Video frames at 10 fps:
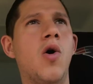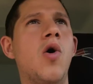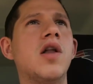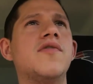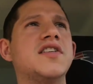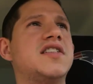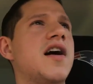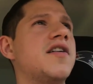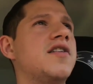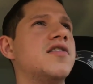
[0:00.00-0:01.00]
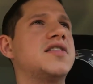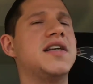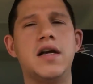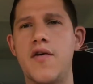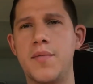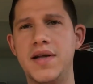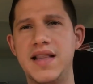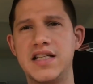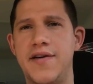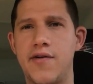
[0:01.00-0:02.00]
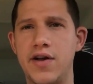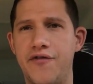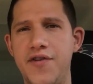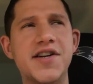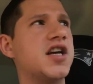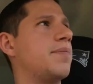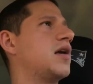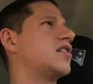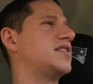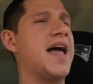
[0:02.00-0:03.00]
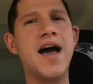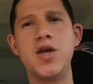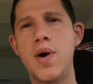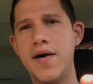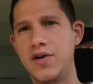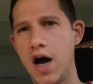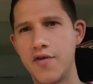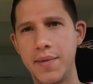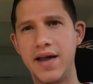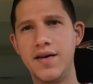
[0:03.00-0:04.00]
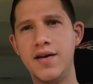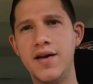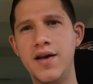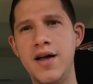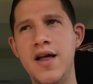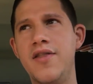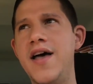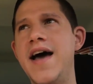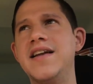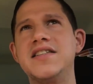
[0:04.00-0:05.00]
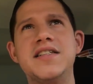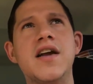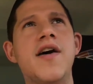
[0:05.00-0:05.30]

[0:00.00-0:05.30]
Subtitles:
all of a sudden you'll see government that's very efficient, because now you have government that, instead